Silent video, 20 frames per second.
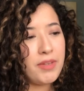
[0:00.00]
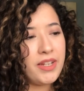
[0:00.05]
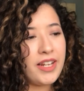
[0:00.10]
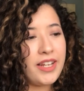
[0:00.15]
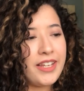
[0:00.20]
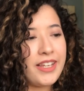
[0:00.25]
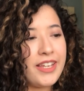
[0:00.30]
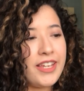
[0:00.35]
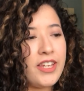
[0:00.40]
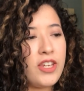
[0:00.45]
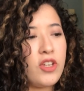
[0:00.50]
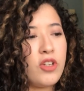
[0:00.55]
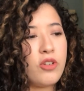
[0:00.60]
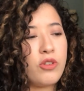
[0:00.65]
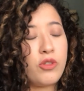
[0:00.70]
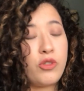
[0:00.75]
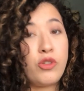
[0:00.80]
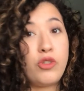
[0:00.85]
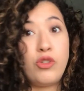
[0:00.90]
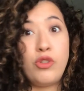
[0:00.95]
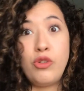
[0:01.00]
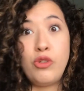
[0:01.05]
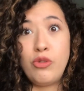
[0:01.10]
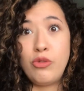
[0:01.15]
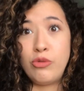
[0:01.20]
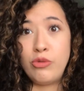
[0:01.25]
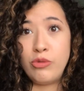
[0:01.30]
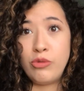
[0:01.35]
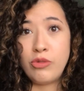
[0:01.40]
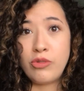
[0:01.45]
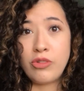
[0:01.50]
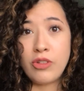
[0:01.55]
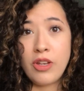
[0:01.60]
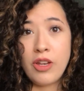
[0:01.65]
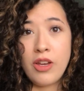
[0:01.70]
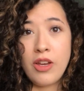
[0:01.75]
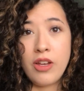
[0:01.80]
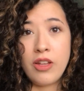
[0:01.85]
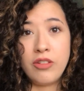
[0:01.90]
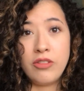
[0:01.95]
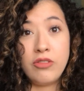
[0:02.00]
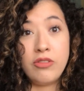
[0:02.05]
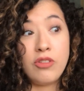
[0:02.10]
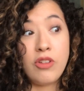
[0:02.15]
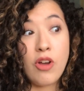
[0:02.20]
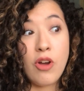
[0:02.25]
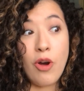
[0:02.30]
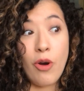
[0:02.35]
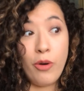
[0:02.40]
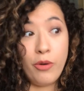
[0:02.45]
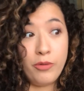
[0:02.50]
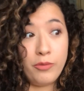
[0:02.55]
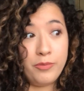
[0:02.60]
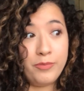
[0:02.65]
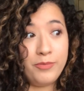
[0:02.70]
me to eat your shoes? No.